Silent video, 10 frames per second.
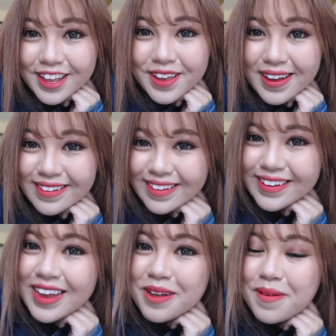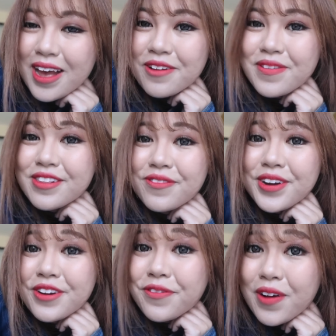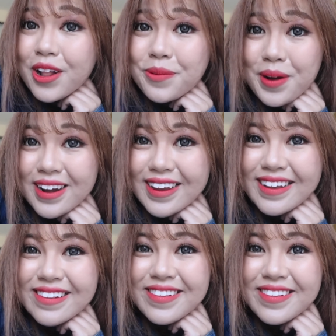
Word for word: I think you guys can tell my outfit's very fall ready